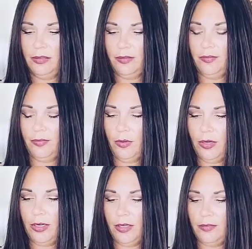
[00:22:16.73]
the
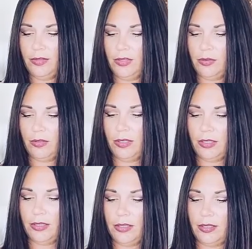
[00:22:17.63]
Four of
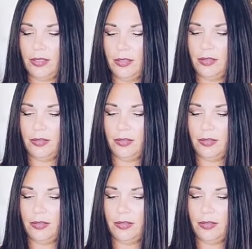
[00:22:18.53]
Swords,